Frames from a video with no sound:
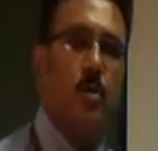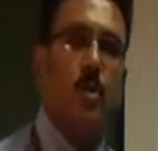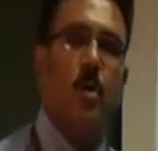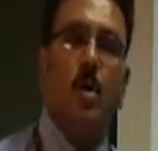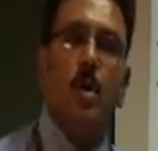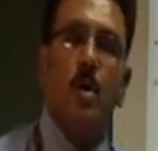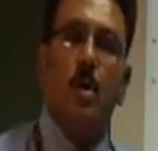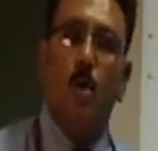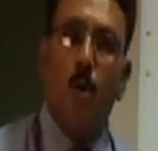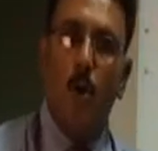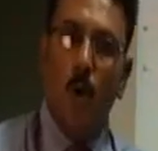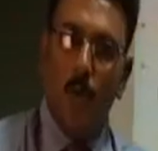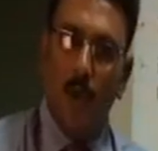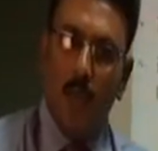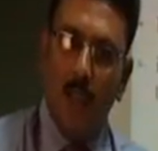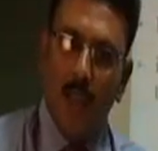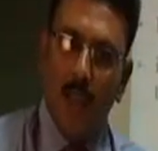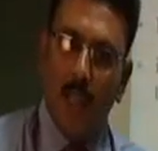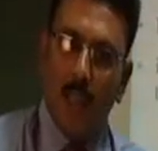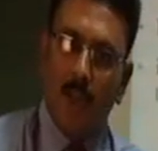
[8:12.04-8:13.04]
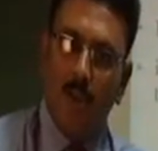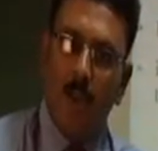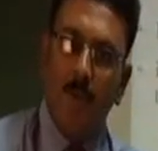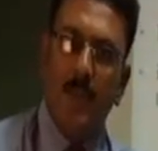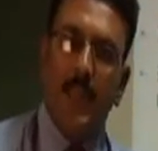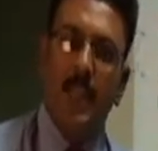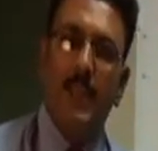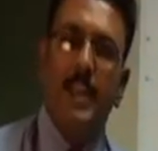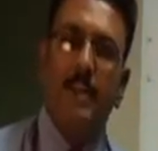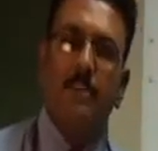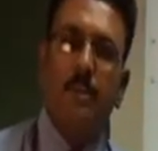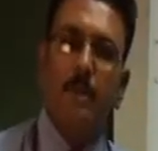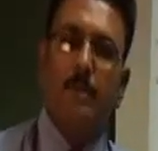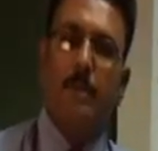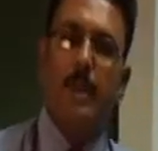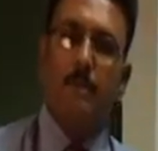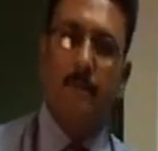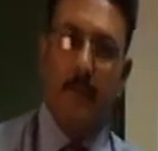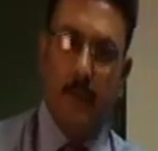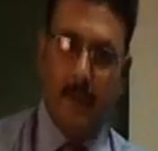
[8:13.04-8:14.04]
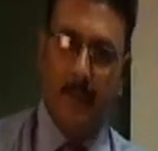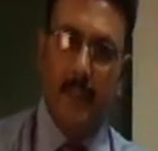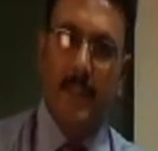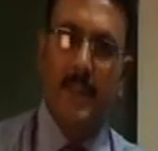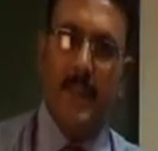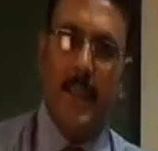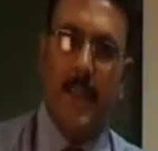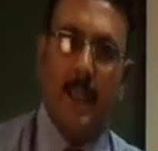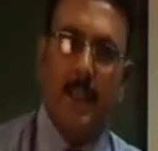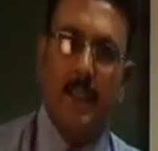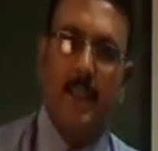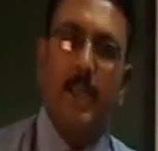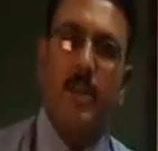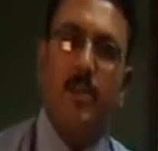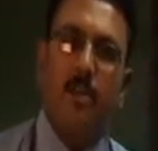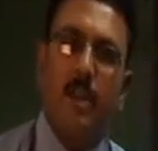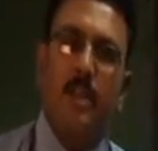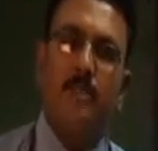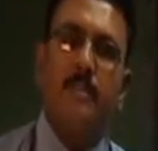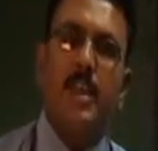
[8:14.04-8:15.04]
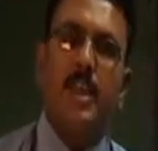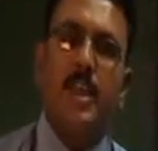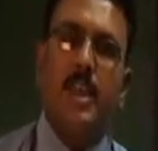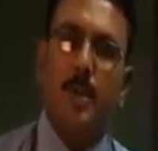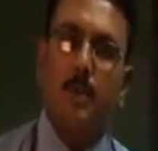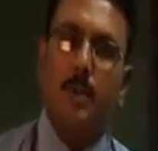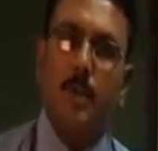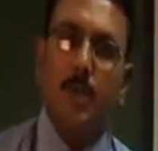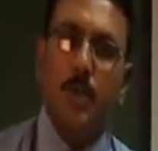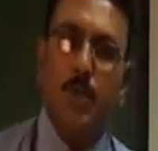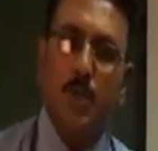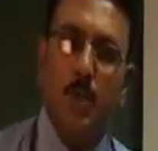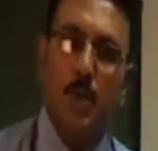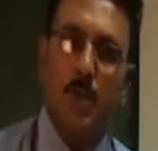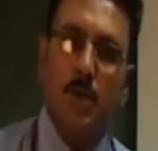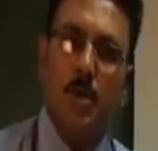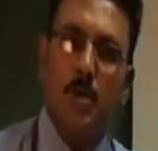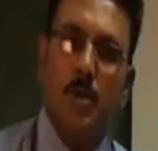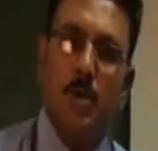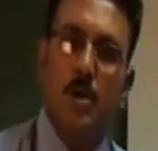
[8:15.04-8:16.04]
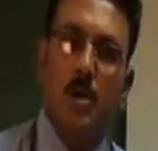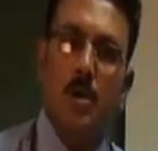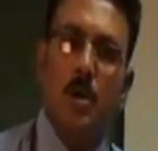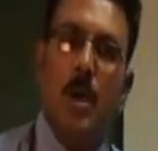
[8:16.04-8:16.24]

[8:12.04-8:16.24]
So overall economical development will be there, then only we can able to